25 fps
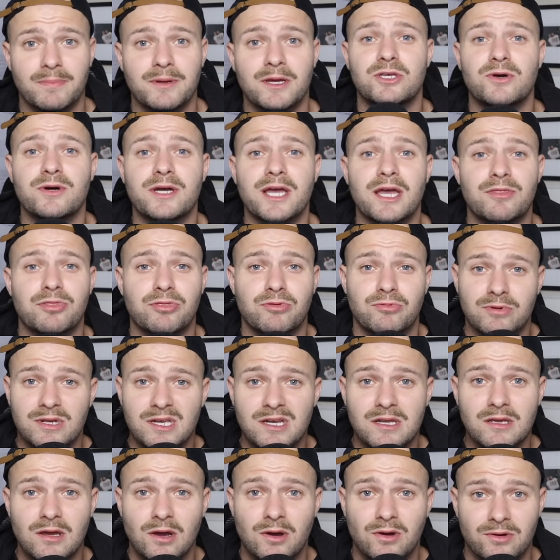you'll get 3
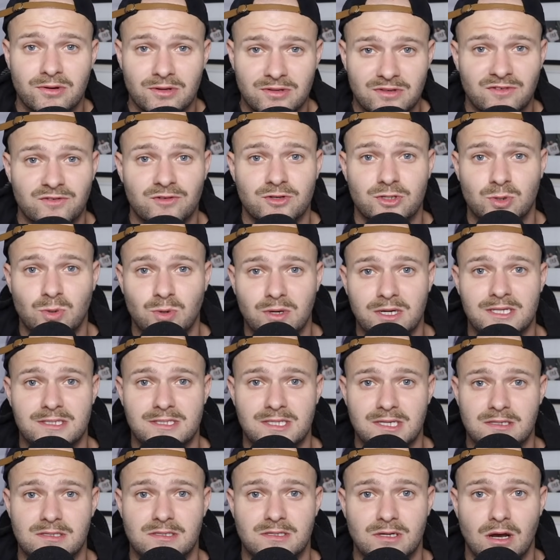deodorants for
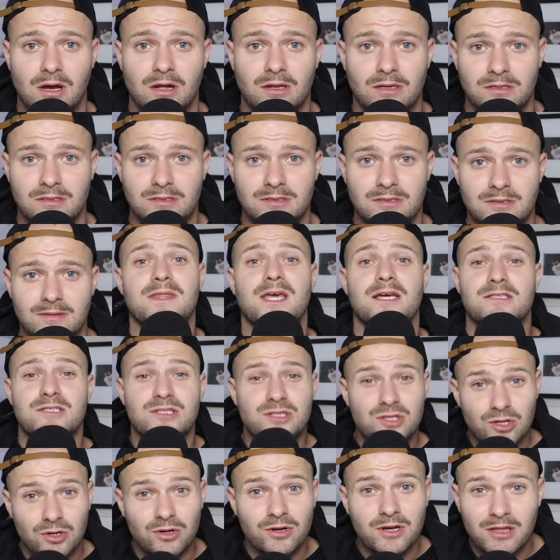$26. That's
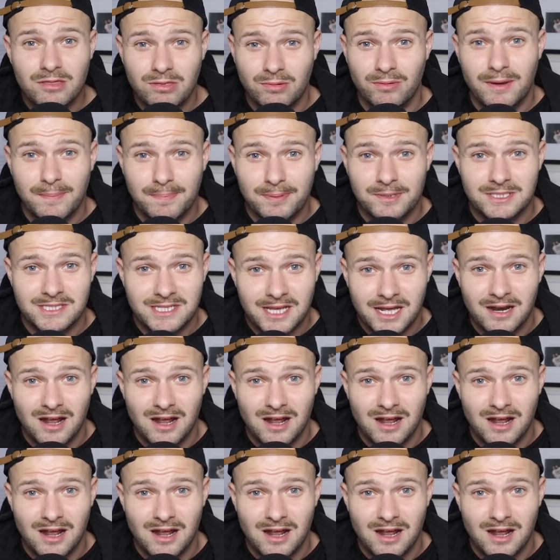33%